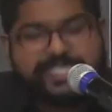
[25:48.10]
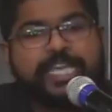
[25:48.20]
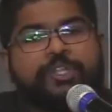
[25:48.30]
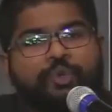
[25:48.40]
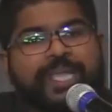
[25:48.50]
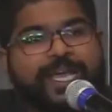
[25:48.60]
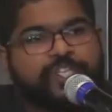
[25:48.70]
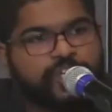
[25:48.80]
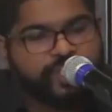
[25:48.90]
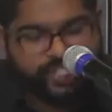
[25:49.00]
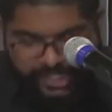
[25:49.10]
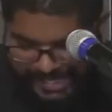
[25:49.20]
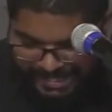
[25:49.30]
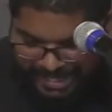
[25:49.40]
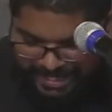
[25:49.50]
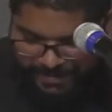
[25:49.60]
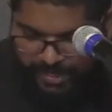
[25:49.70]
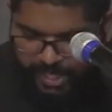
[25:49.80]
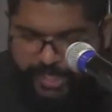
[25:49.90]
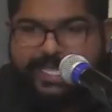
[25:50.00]
it through their church setting,
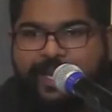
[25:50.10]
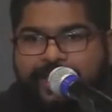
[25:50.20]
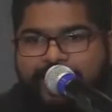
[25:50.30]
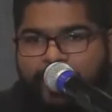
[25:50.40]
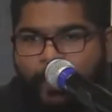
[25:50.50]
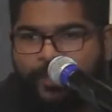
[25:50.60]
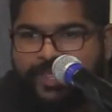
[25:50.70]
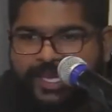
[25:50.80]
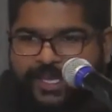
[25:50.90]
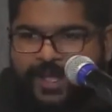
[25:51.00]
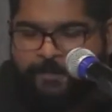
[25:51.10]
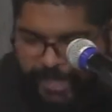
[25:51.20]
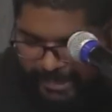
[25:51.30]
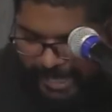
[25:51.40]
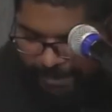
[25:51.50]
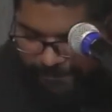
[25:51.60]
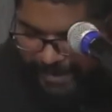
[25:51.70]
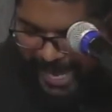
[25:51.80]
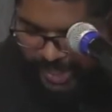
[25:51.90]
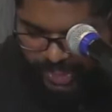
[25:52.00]
their clothing, their
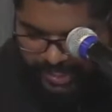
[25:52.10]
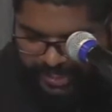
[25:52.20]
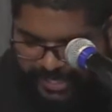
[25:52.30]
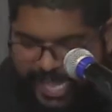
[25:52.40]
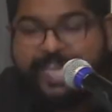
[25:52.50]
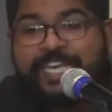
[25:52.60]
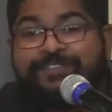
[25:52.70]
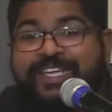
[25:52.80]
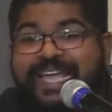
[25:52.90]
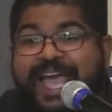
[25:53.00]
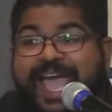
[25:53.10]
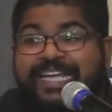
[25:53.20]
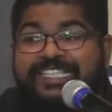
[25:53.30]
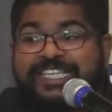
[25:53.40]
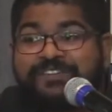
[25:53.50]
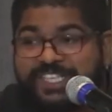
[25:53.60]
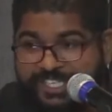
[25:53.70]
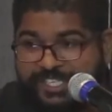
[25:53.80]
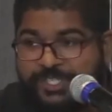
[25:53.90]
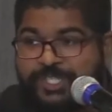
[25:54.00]
fashion, and even their
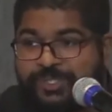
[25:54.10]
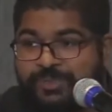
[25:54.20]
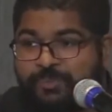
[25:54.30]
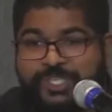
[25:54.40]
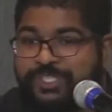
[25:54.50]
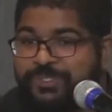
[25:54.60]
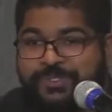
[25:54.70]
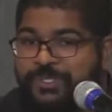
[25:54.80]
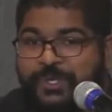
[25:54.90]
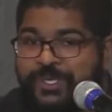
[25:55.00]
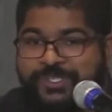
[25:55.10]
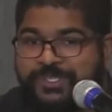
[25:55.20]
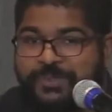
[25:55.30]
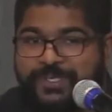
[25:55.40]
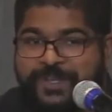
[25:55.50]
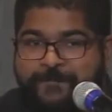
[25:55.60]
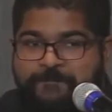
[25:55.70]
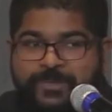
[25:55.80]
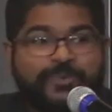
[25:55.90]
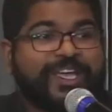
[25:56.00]
activities, which do not suit
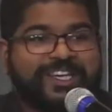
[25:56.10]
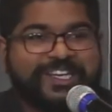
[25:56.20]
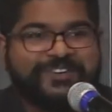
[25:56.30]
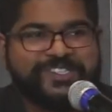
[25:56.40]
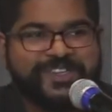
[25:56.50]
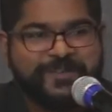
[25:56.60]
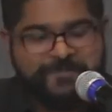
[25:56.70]
the regular Christian.